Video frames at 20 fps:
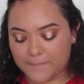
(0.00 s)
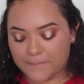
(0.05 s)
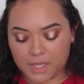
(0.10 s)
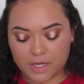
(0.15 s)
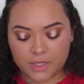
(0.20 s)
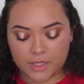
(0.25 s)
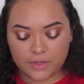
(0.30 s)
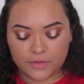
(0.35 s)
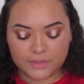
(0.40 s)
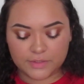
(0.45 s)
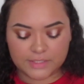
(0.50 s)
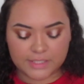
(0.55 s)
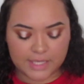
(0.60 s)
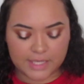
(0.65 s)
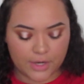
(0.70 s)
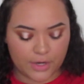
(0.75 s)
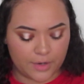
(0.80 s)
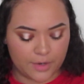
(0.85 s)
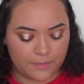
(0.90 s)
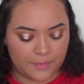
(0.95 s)
I'm gonna use
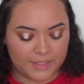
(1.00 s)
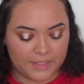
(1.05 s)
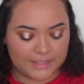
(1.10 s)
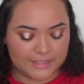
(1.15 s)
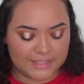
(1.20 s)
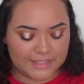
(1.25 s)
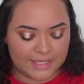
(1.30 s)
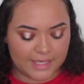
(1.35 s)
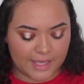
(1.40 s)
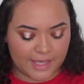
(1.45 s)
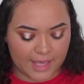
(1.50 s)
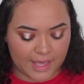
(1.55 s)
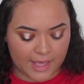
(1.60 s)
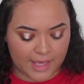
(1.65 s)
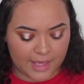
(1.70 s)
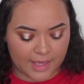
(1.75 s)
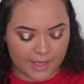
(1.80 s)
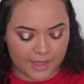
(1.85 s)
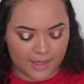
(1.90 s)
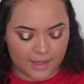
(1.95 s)
the Urban
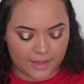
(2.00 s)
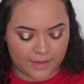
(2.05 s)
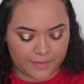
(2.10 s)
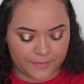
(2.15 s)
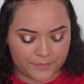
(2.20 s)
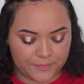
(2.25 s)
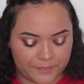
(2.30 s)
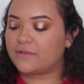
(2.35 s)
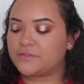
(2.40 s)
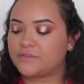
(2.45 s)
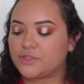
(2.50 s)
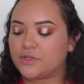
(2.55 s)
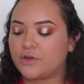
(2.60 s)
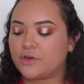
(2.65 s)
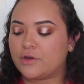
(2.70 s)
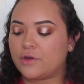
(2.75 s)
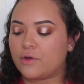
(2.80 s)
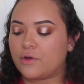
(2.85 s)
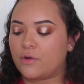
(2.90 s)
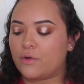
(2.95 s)
Decay
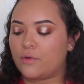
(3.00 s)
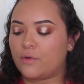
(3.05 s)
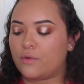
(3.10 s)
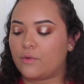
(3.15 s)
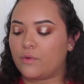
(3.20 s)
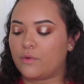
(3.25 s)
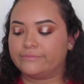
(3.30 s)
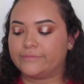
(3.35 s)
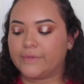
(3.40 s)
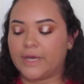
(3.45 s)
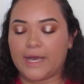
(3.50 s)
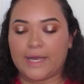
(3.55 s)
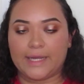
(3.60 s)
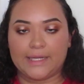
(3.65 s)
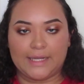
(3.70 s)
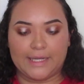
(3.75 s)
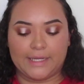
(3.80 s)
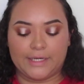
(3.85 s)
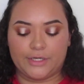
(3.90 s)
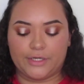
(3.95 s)
Afterglow
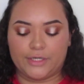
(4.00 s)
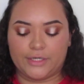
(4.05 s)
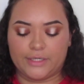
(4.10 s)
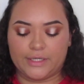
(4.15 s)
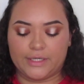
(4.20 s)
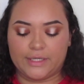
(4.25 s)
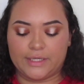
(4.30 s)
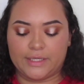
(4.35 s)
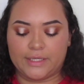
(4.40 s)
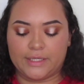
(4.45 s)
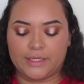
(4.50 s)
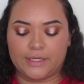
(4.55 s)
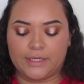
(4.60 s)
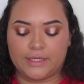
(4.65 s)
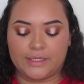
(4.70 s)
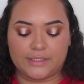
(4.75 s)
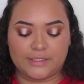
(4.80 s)
highlighter in